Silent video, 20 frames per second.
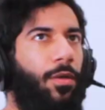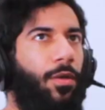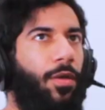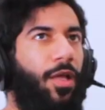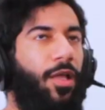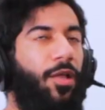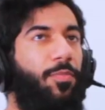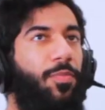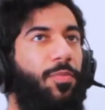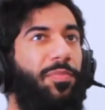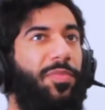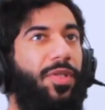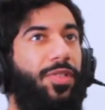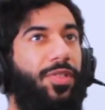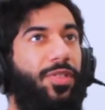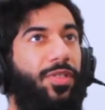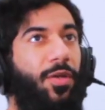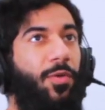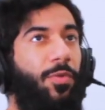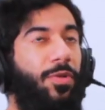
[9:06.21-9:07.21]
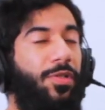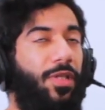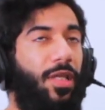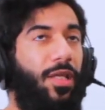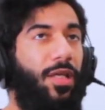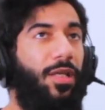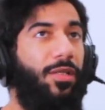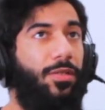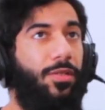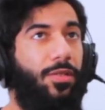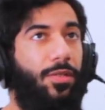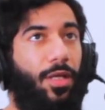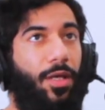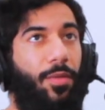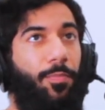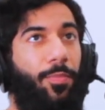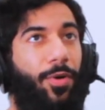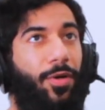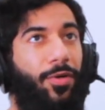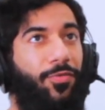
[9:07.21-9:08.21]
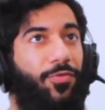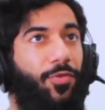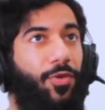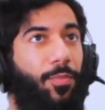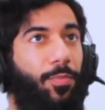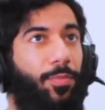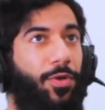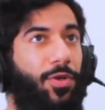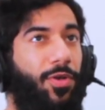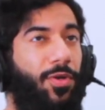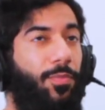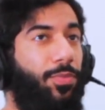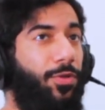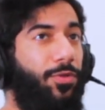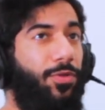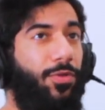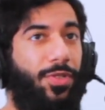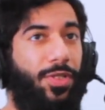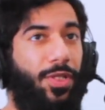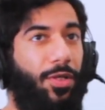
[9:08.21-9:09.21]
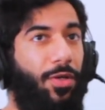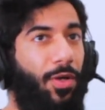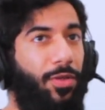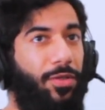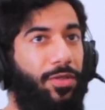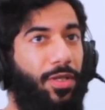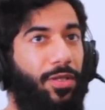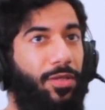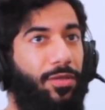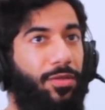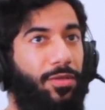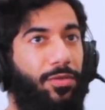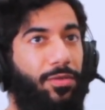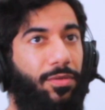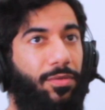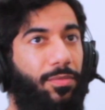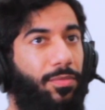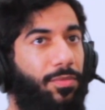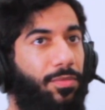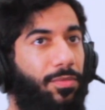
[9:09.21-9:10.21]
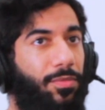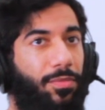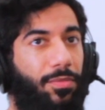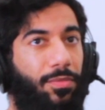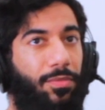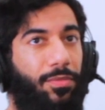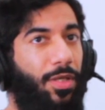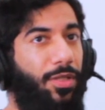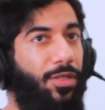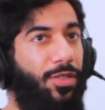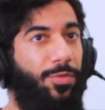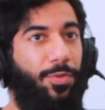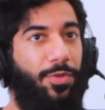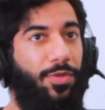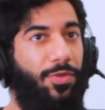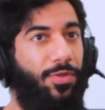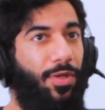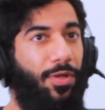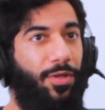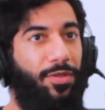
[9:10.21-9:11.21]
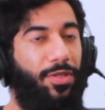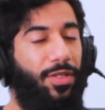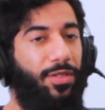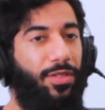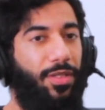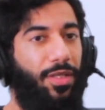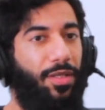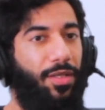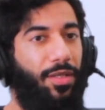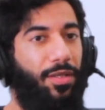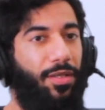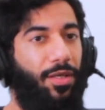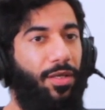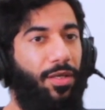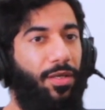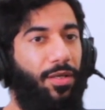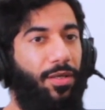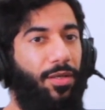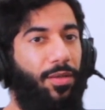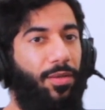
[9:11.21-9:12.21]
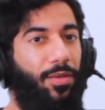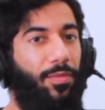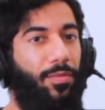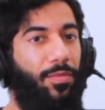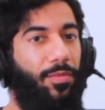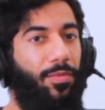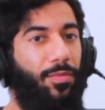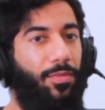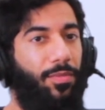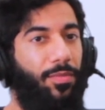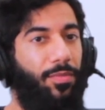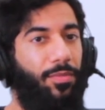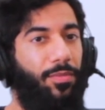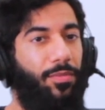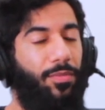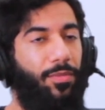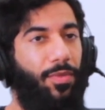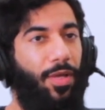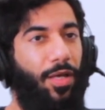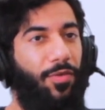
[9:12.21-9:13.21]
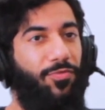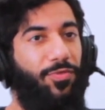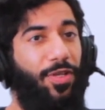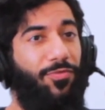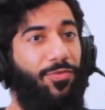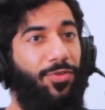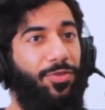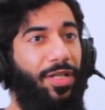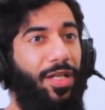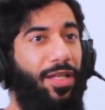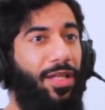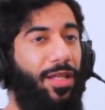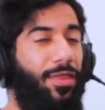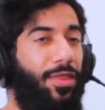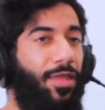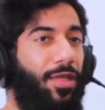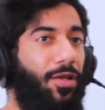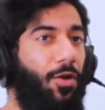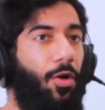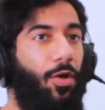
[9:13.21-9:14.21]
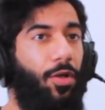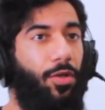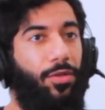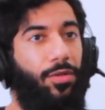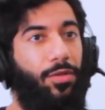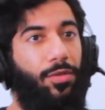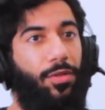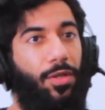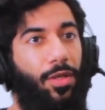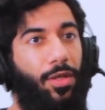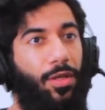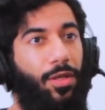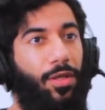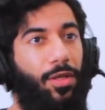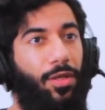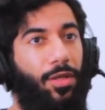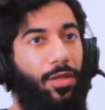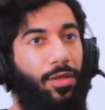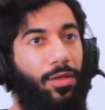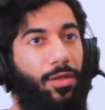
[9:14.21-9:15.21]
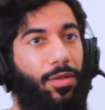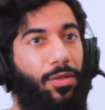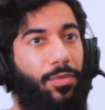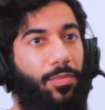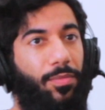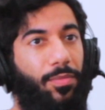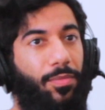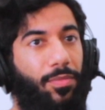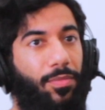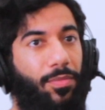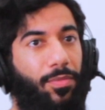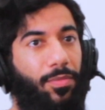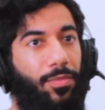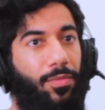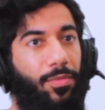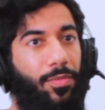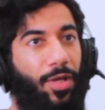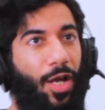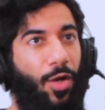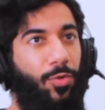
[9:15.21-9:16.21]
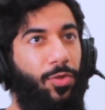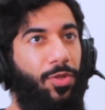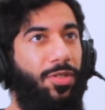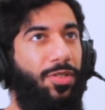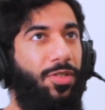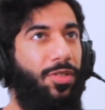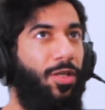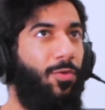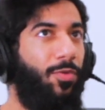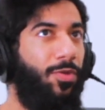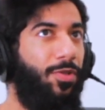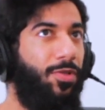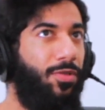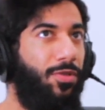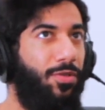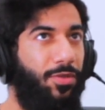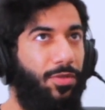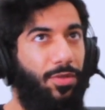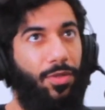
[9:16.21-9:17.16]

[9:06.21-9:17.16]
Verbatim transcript: Help them distinguish things apart from produ- producing content. I just produce content, Um, I've never done anything on um, how to distinguish